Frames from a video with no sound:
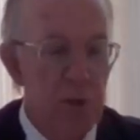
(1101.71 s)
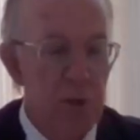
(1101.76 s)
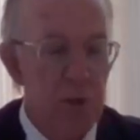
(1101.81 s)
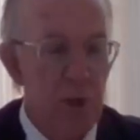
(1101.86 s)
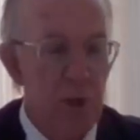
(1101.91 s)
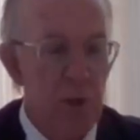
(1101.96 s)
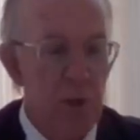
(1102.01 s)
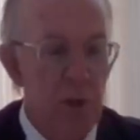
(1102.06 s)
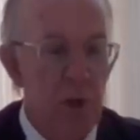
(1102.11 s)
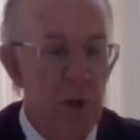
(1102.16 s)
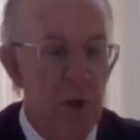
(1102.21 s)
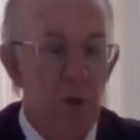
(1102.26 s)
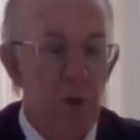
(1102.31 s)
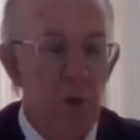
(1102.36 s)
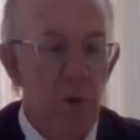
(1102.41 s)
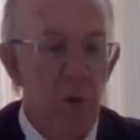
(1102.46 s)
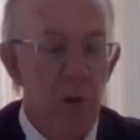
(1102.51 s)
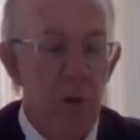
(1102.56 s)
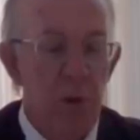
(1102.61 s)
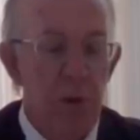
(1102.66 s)
So
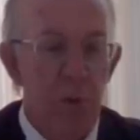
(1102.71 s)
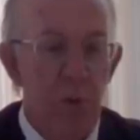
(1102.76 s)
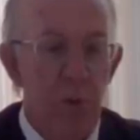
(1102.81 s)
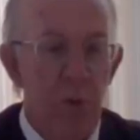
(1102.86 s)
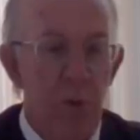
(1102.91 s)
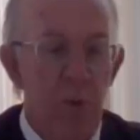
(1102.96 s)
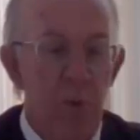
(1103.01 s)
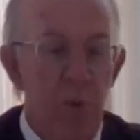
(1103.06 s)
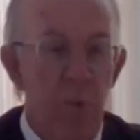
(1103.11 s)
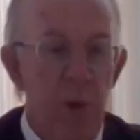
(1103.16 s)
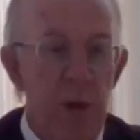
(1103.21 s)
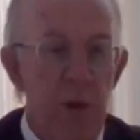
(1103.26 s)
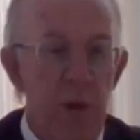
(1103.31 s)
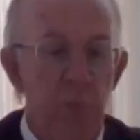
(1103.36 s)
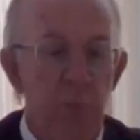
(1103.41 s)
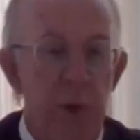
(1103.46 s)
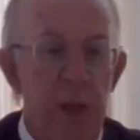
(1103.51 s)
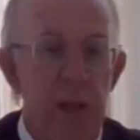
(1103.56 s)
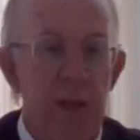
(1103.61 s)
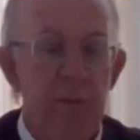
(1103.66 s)

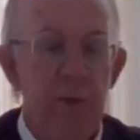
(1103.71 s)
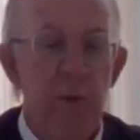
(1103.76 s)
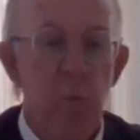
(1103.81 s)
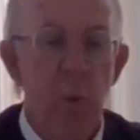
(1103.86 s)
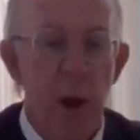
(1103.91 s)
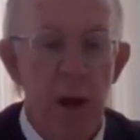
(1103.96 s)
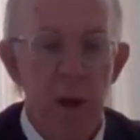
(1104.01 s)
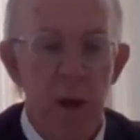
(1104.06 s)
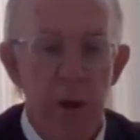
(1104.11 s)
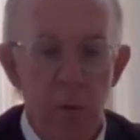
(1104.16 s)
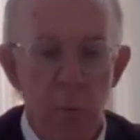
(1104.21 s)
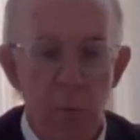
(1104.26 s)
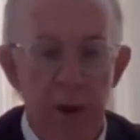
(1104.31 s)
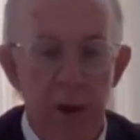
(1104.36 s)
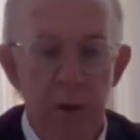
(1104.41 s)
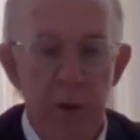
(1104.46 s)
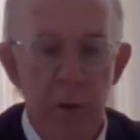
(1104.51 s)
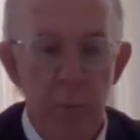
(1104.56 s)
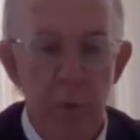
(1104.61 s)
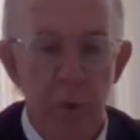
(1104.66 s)
we even one
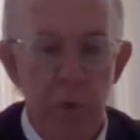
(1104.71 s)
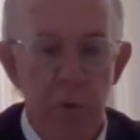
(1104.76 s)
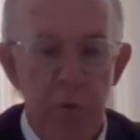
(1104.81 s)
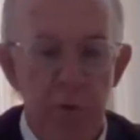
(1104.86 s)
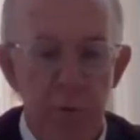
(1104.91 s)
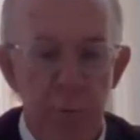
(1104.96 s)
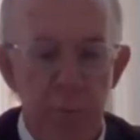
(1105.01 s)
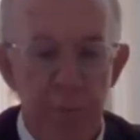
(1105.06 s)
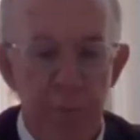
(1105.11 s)
removed,